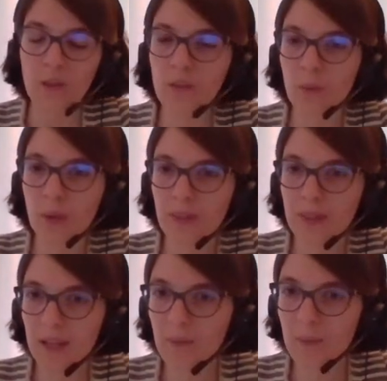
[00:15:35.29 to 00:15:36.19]
So what
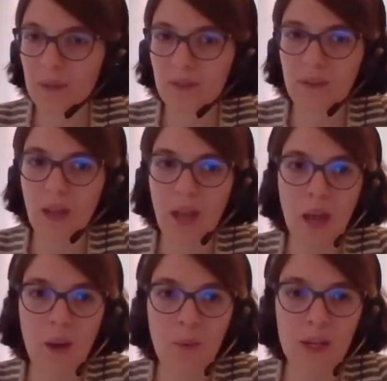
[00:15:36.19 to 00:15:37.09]
the experts
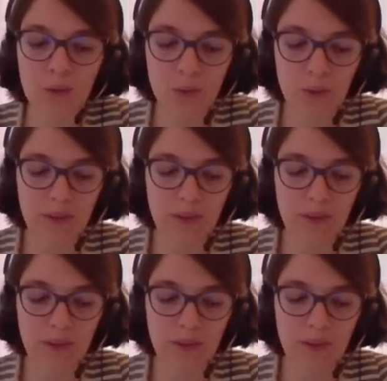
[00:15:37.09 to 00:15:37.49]
will do